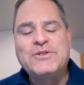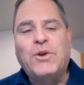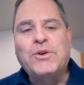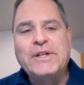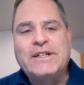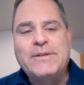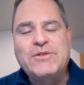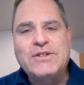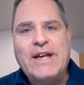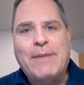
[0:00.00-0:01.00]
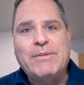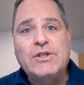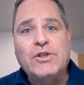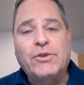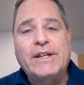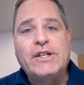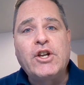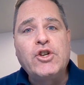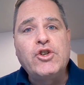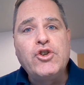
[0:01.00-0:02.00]
solar eclipses happen during
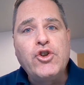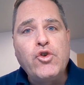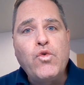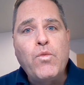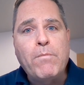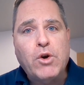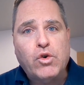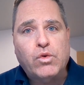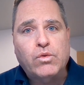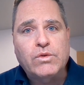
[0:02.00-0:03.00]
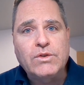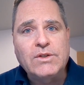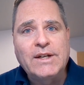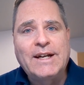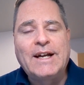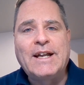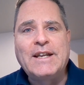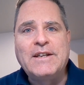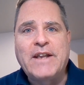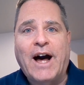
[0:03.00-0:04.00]
new moons,
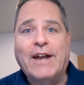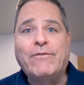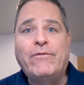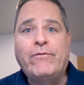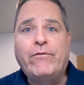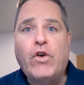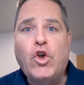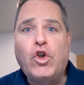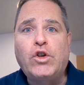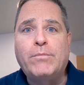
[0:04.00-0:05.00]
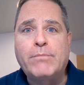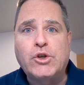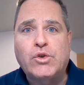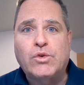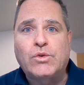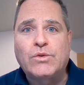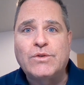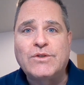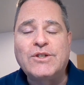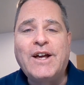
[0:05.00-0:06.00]
not full
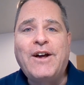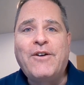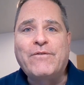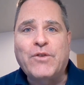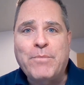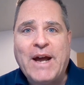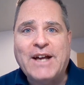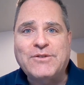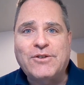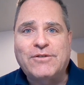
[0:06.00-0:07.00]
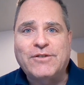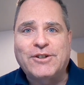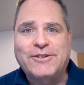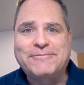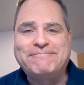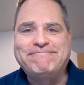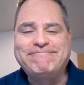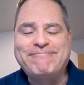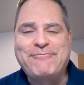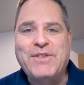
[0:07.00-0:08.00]
moons for Passover.
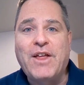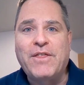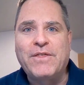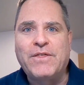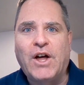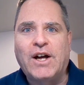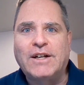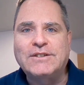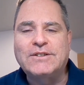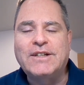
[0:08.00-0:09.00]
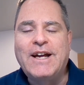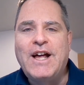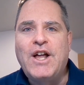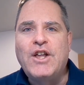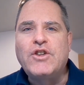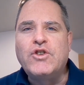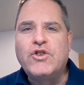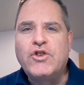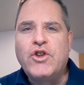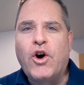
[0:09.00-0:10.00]
Thus,
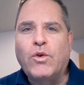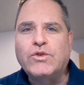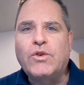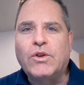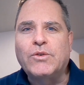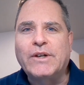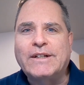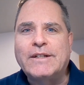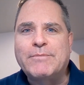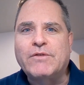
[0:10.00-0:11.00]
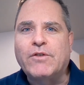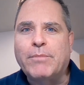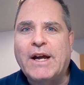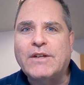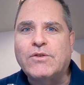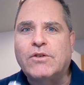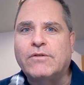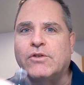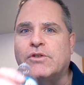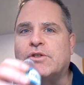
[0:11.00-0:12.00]
no solar eclipse for
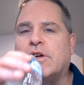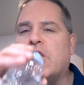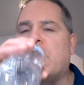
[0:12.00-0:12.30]
Passovers.